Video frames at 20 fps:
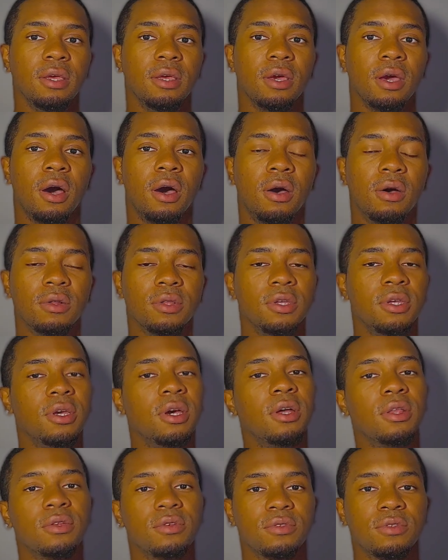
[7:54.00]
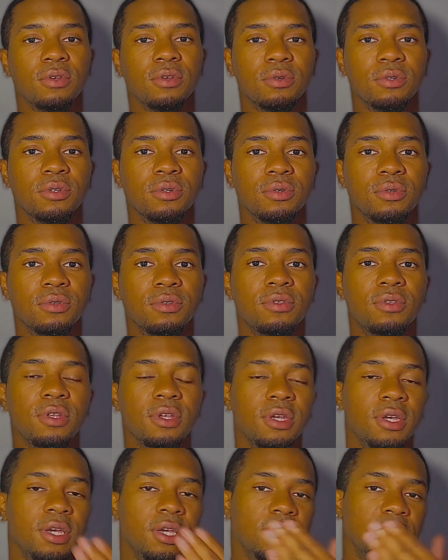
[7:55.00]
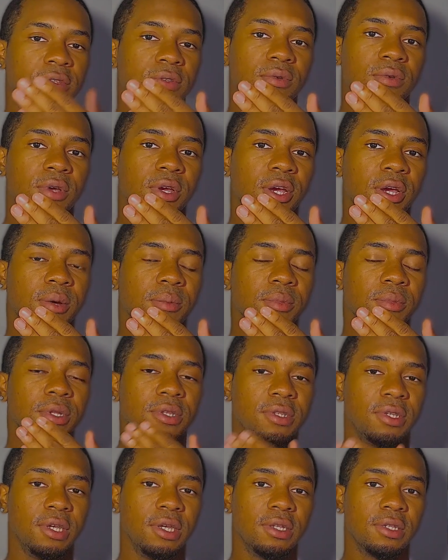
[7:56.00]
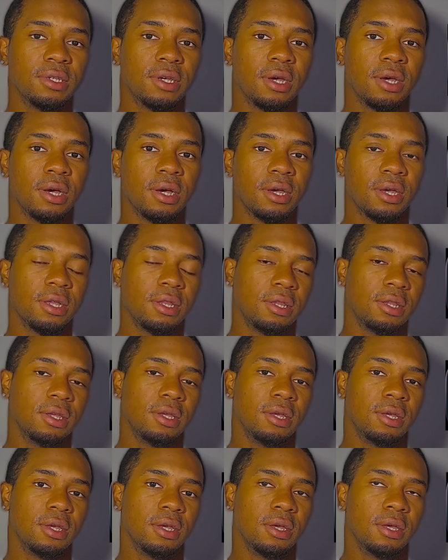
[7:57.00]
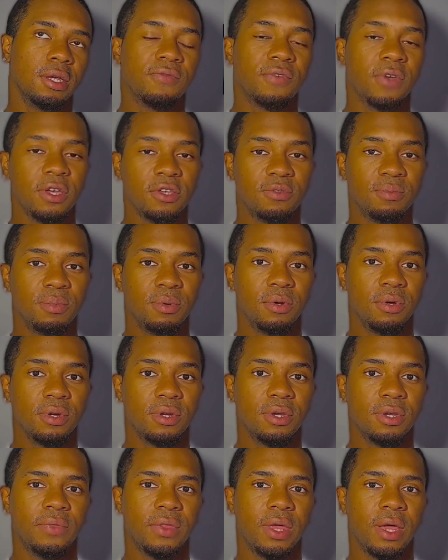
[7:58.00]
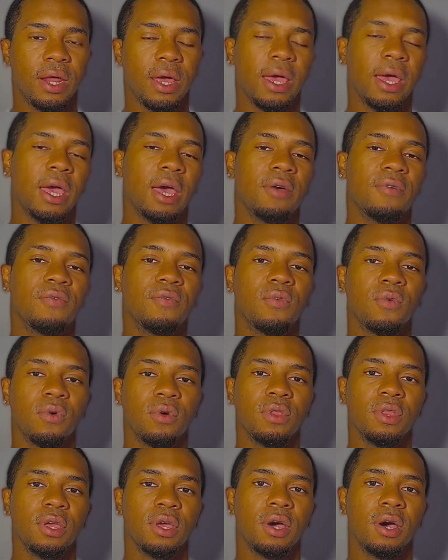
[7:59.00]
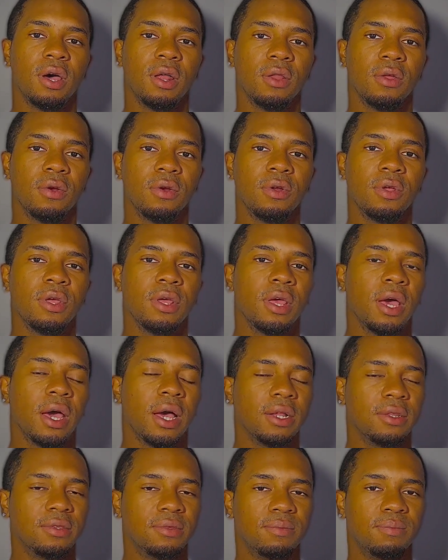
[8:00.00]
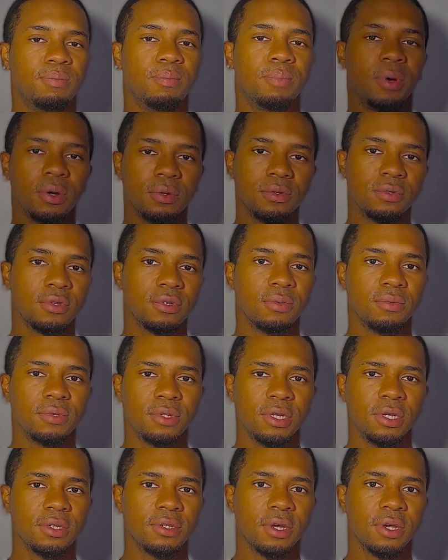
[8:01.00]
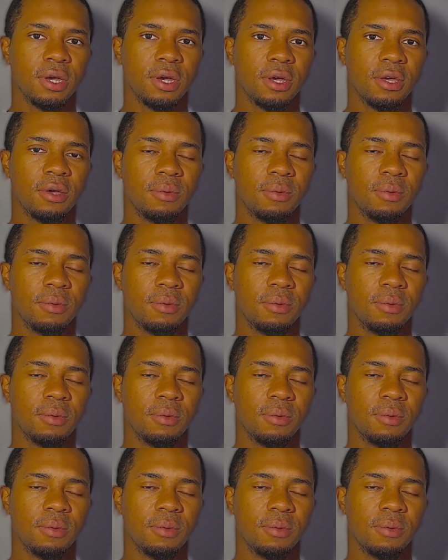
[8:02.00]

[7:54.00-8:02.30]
all the other socials, the Instagram, the TikTok, the Facebook that I have for the Hollr. I post on TikTok